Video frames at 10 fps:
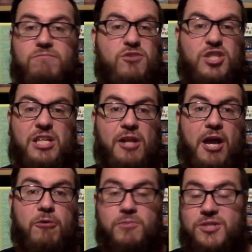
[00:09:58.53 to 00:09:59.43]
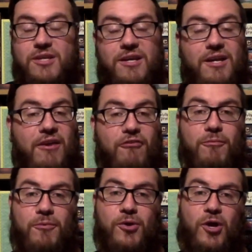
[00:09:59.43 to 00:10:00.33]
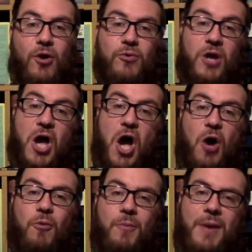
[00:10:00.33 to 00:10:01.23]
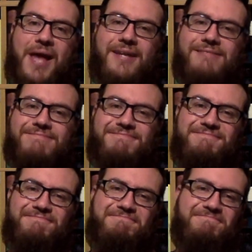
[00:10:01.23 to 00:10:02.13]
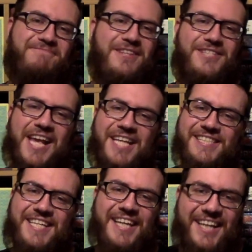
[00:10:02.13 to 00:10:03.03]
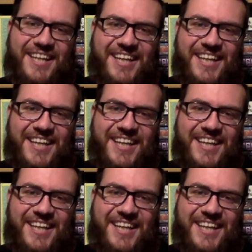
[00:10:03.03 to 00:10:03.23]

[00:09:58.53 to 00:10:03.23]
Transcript: Just little helps from good old Ben. Fantastic.